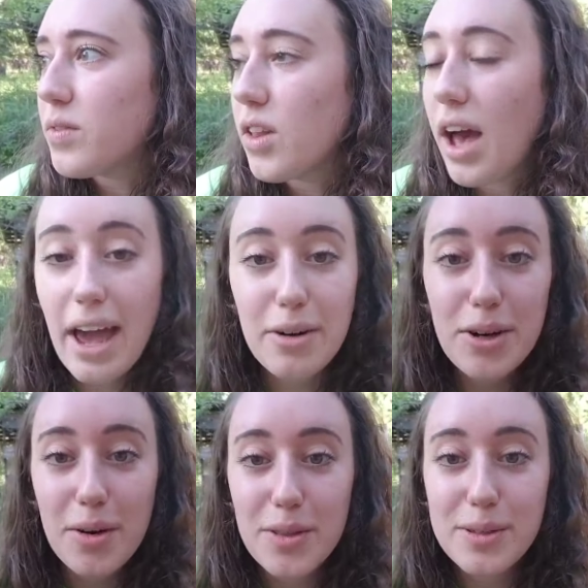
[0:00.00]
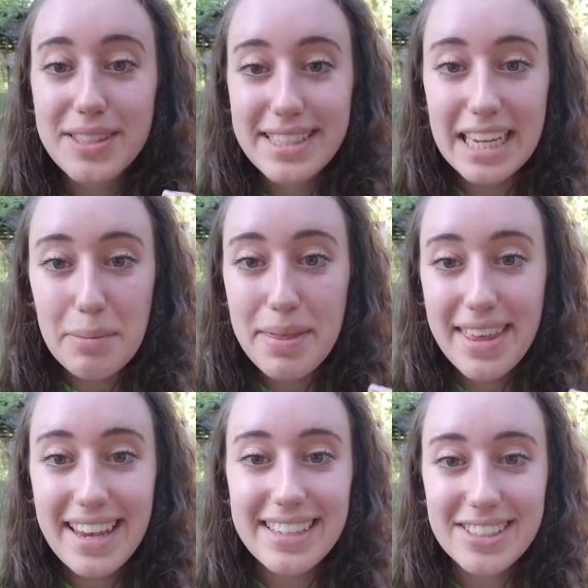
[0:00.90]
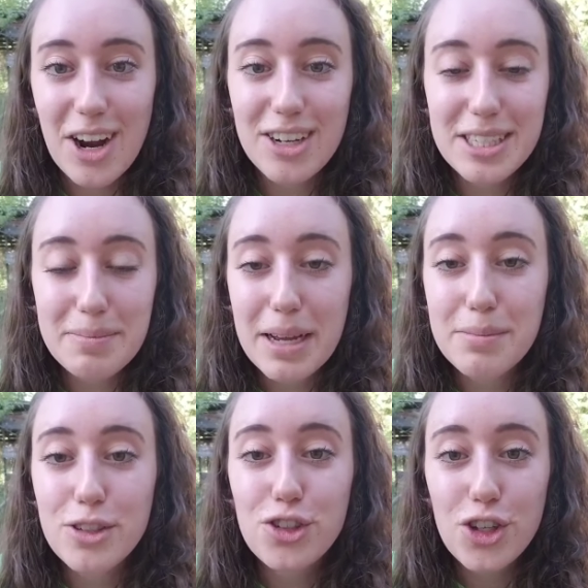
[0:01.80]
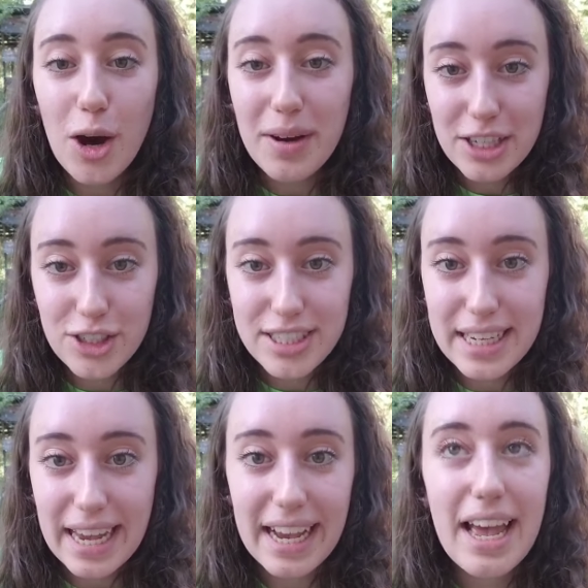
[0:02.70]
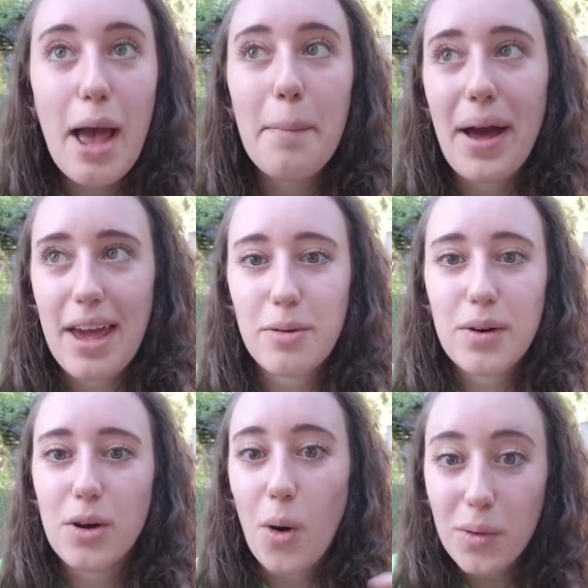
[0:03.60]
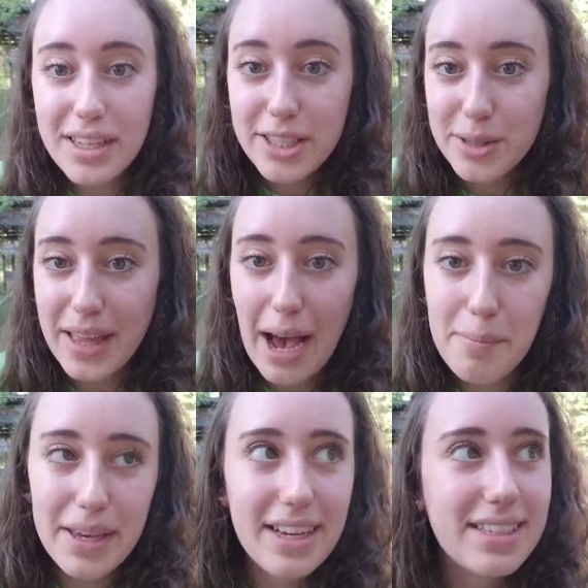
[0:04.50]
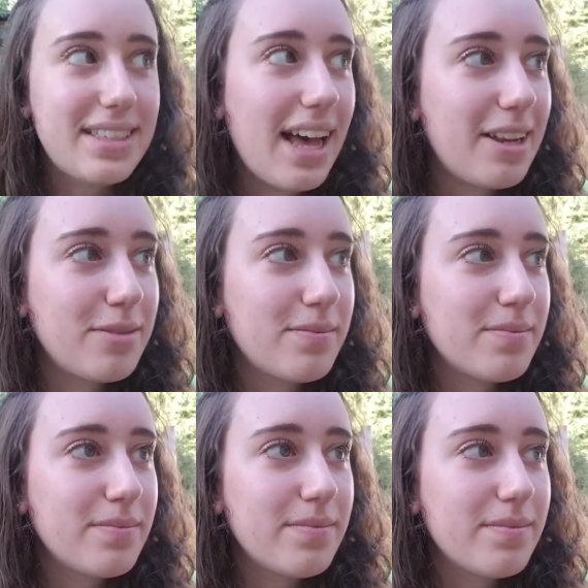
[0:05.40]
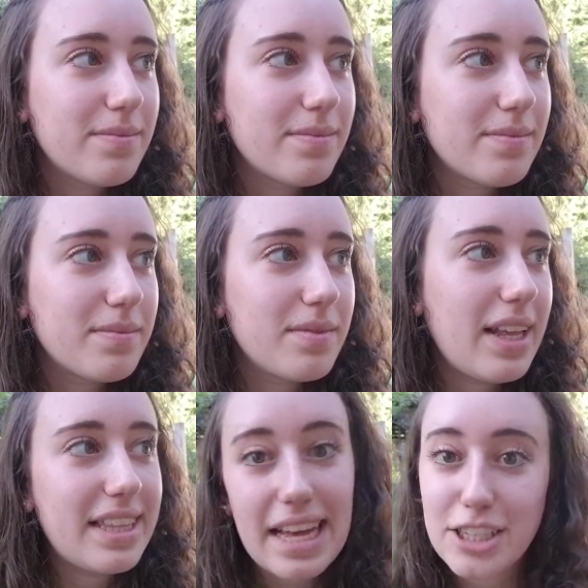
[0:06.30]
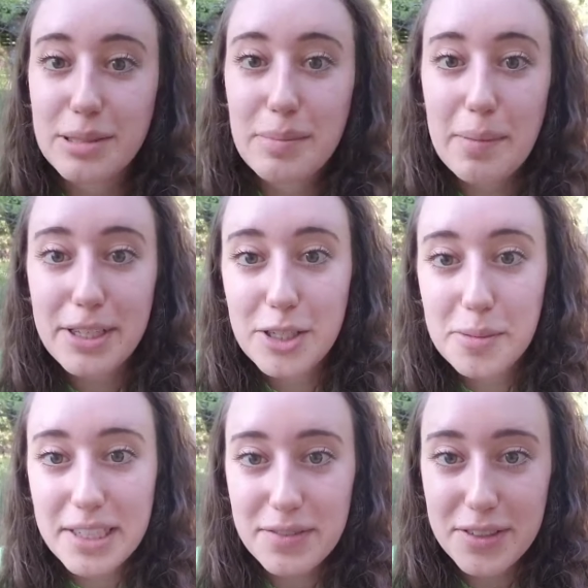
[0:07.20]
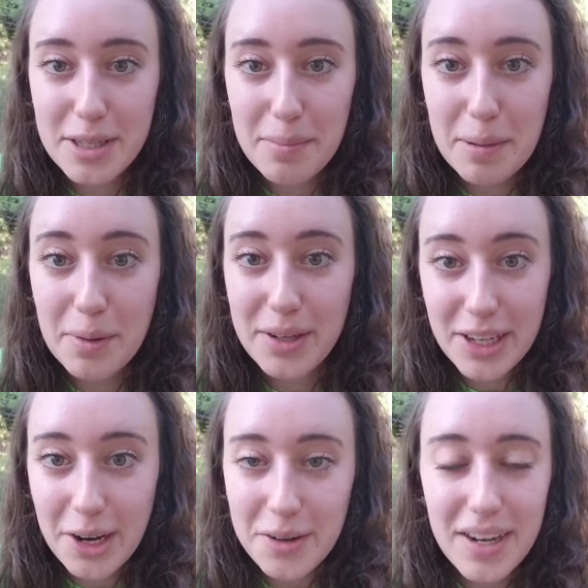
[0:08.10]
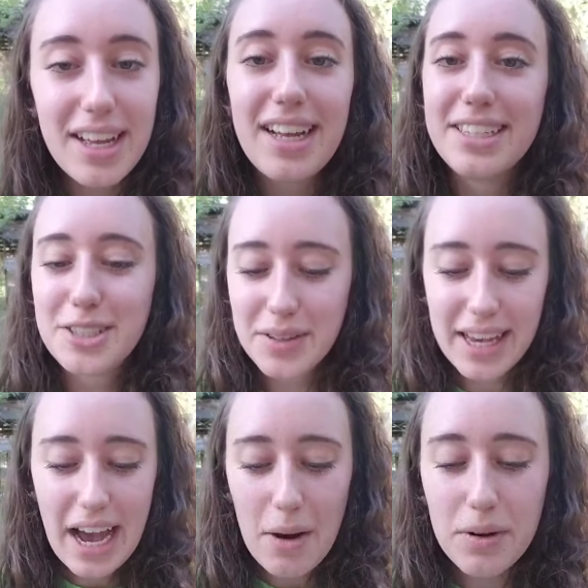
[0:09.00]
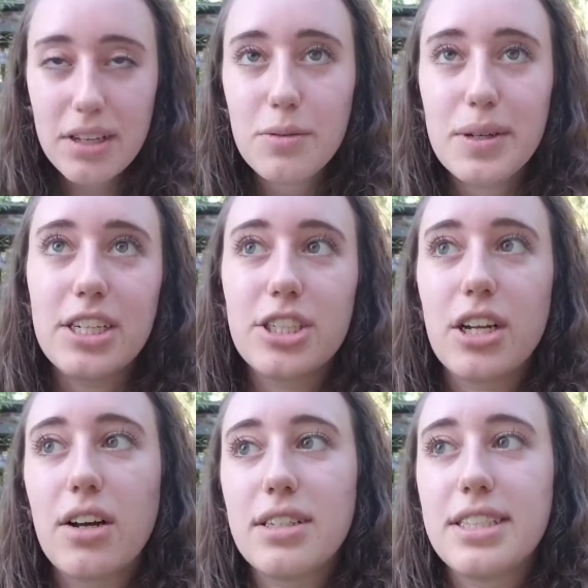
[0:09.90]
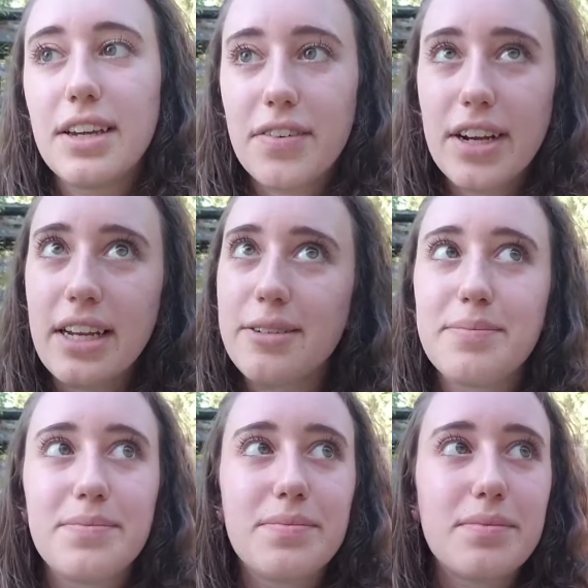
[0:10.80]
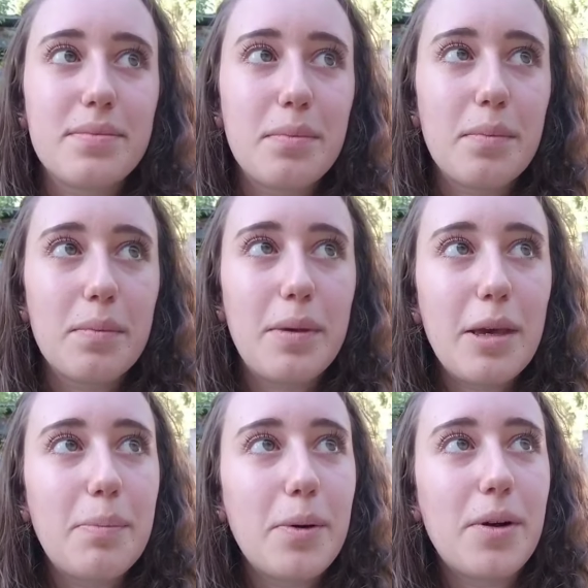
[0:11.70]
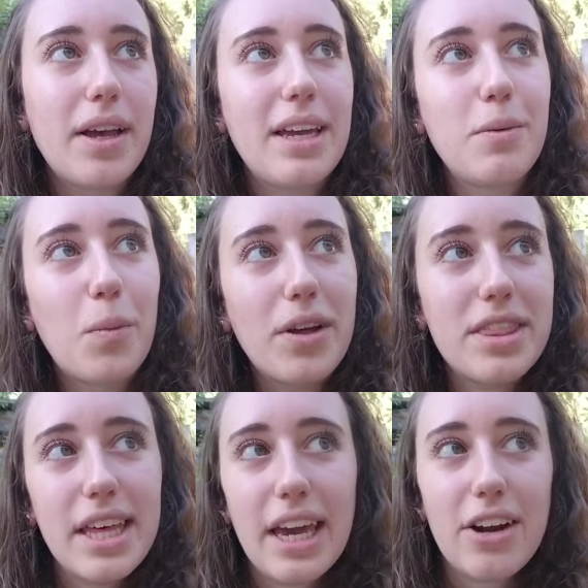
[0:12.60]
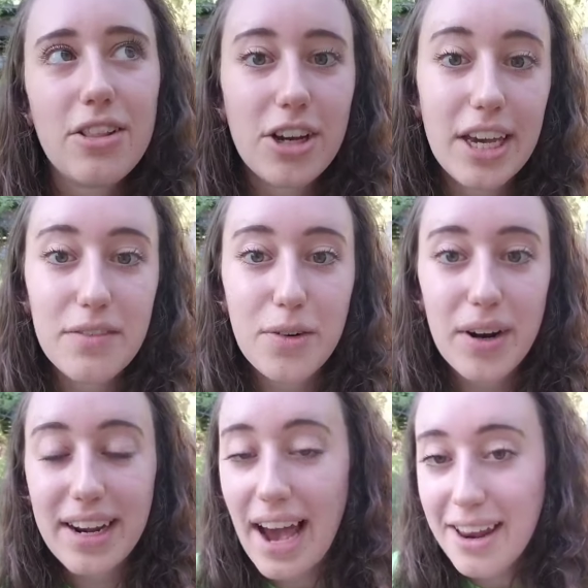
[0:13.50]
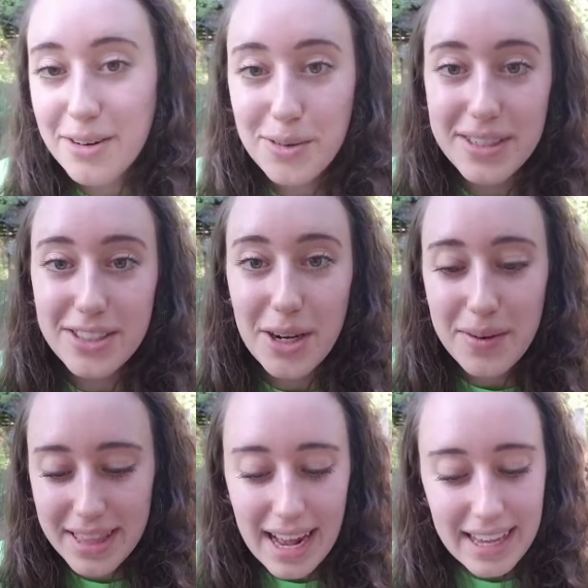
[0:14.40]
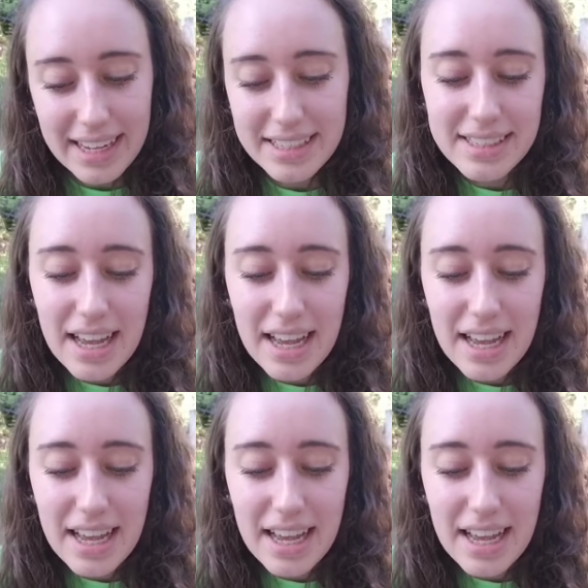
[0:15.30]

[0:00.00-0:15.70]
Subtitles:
I don't know, those deep things are sometimes so interesting, but I don't want to only do that because then like that just might be too much for some people, you know? So like I want to reach different people and what they are looking for, and I don't always know what that is.